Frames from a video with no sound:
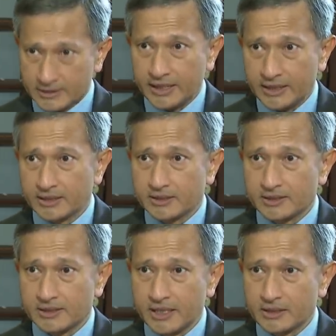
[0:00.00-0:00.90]
technical
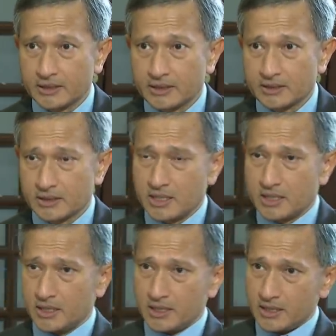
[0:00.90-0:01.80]
standards?
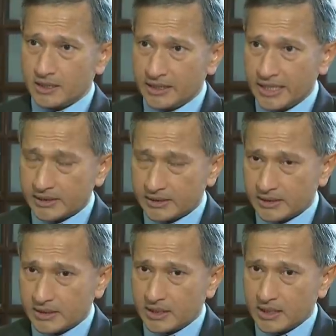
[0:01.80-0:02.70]

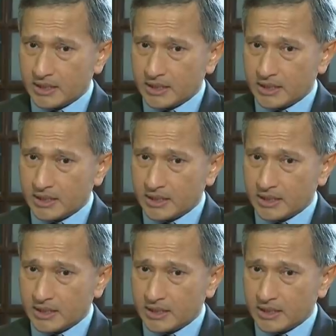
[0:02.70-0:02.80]
Next,